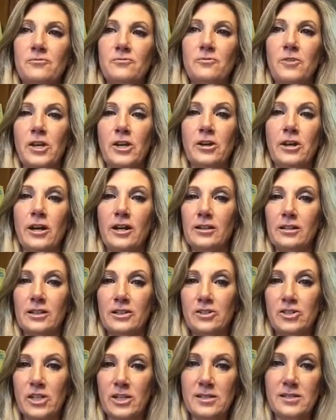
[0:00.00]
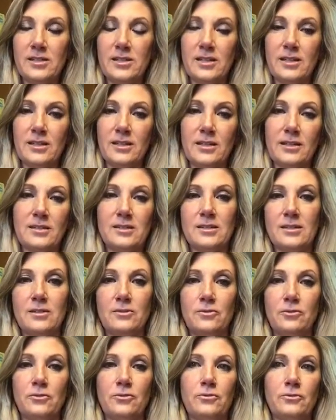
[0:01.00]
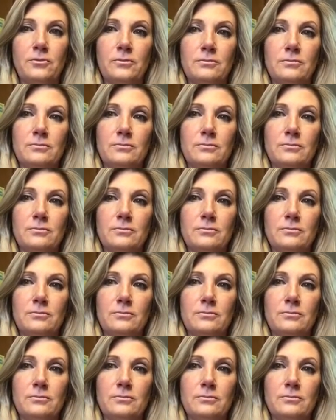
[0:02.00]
figure out logistics of,